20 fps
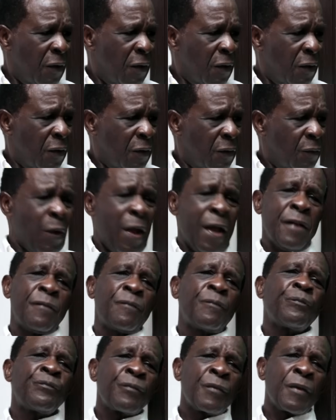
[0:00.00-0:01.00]
right?
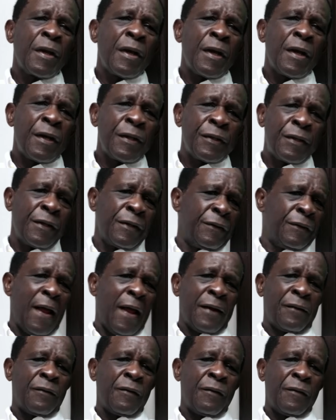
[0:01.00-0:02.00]

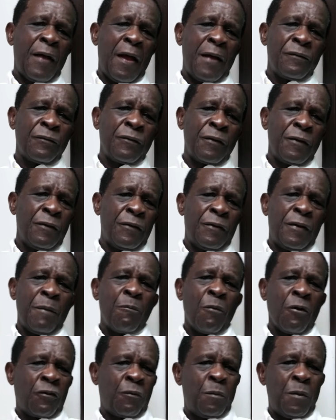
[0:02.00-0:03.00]
There
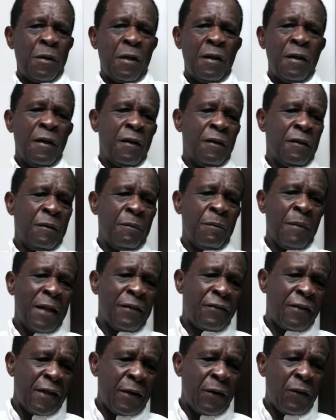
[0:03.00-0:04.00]
must be. You might
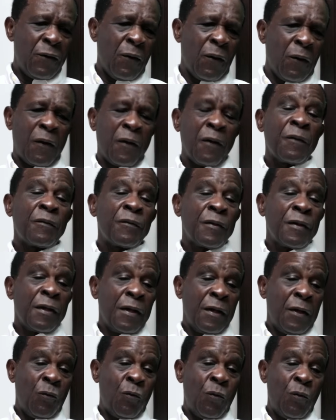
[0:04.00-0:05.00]
say, look,
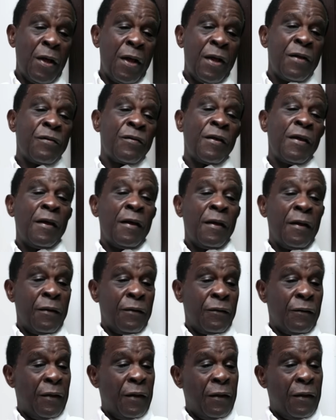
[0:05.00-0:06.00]

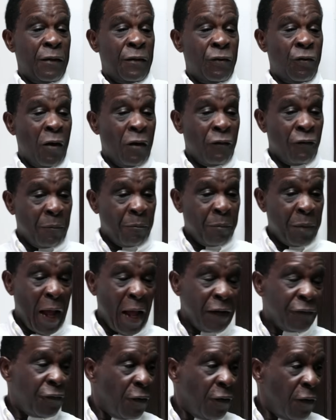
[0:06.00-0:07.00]
you have
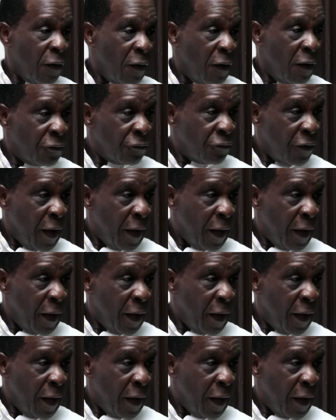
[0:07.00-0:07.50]
applied for a contract,